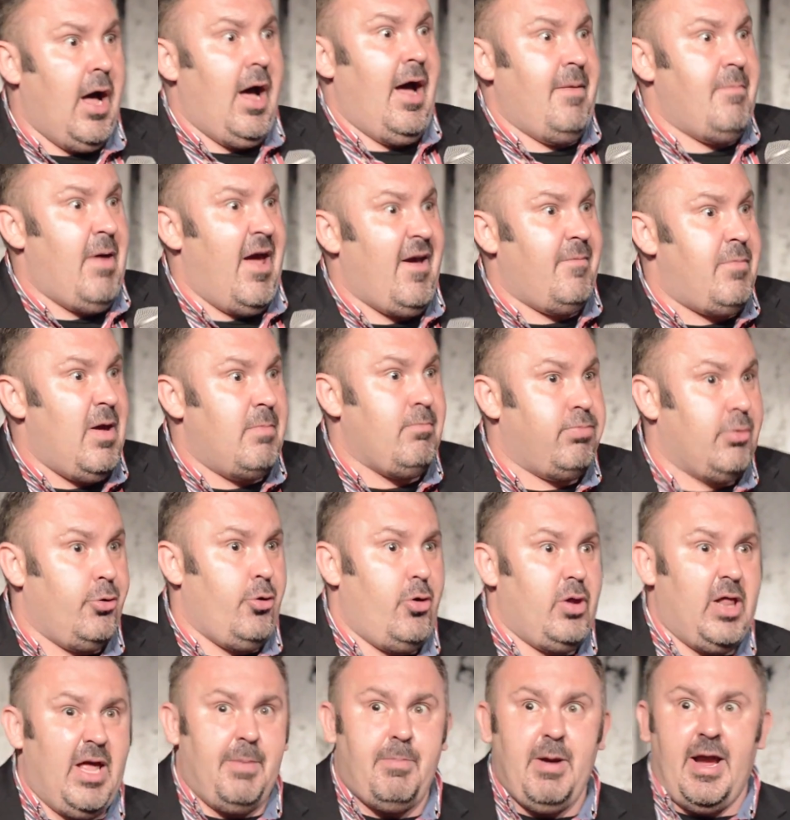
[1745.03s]
I may have been
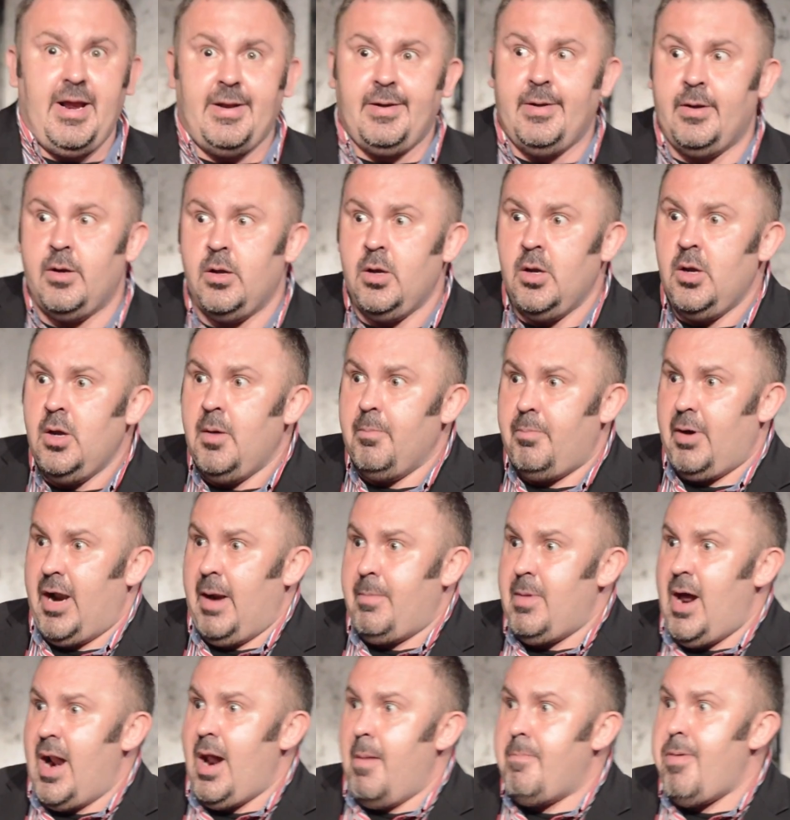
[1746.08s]
brutally beaten, but
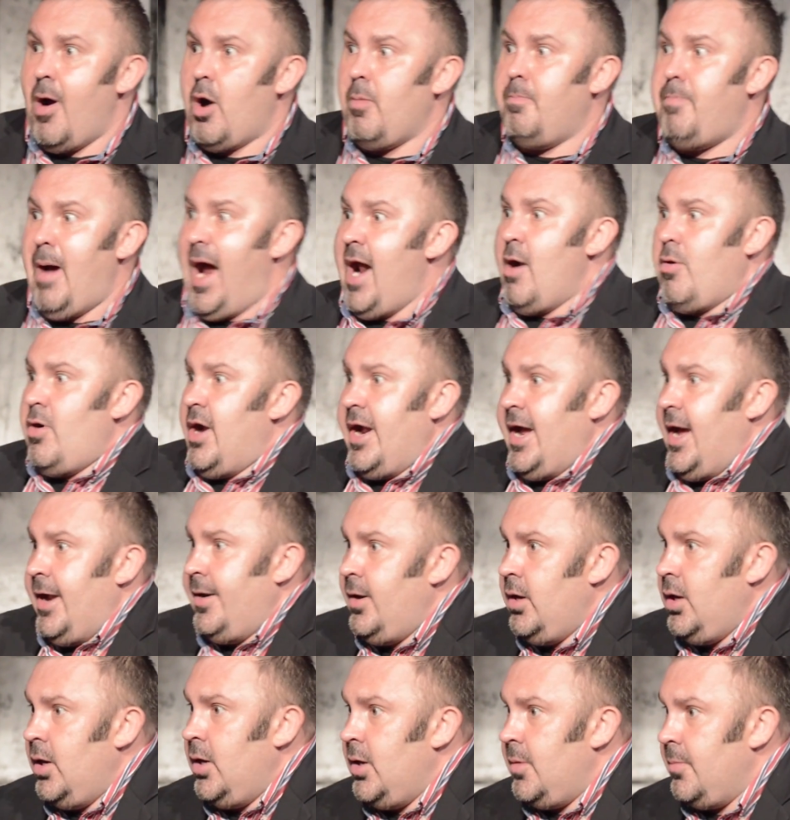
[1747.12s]
I'm not a
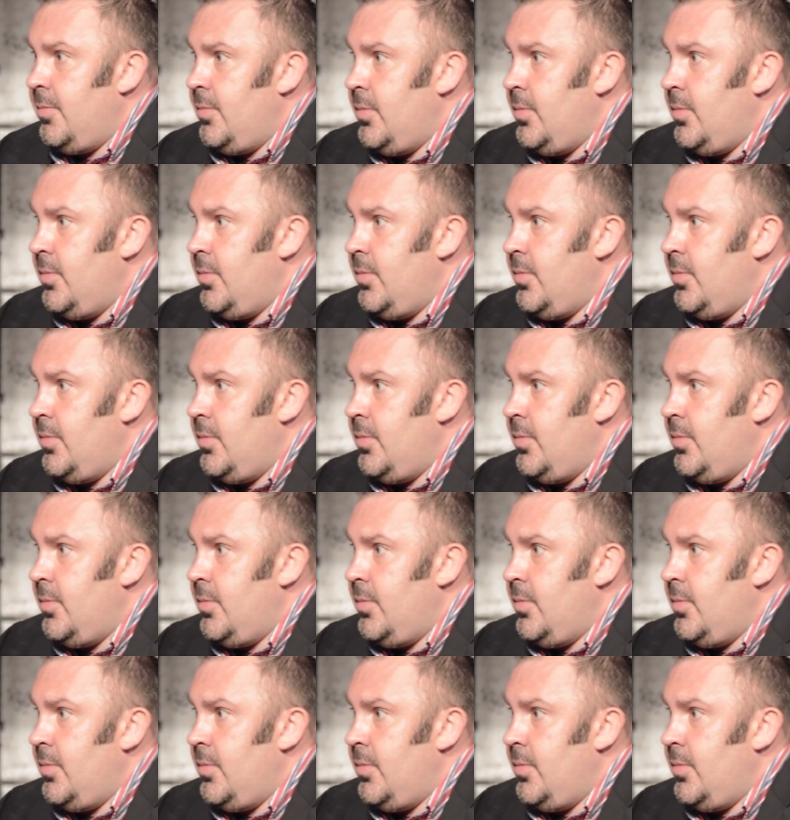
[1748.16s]
barbarian.